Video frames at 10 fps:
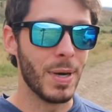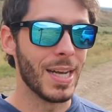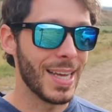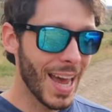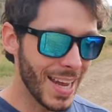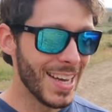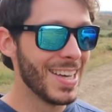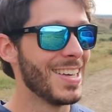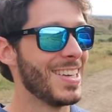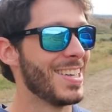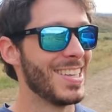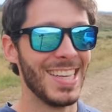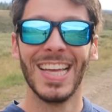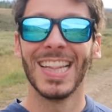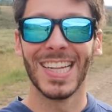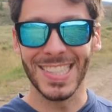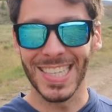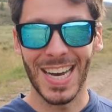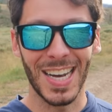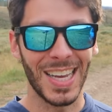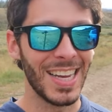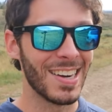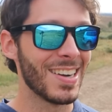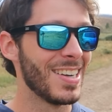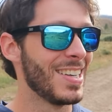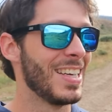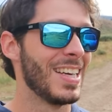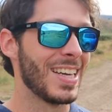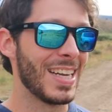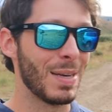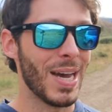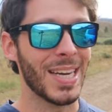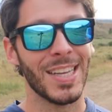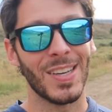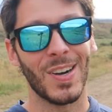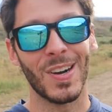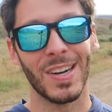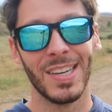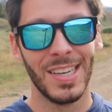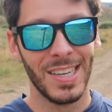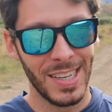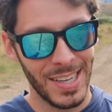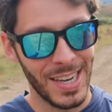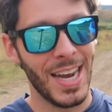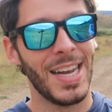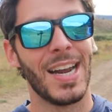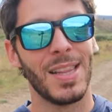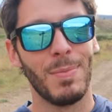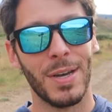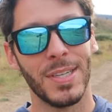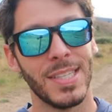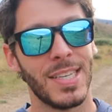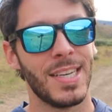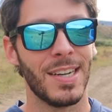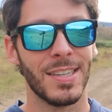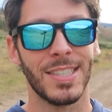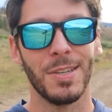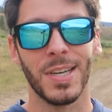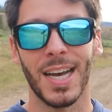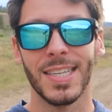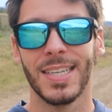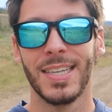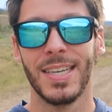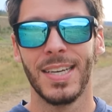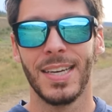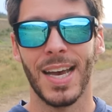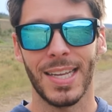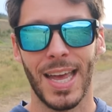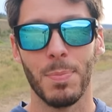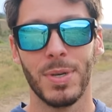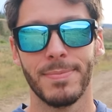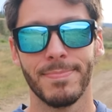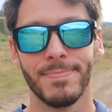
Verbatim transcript: But again, lots of talking here. Gonna get back in the car, head out of the mountains. I'll see you guys at camp.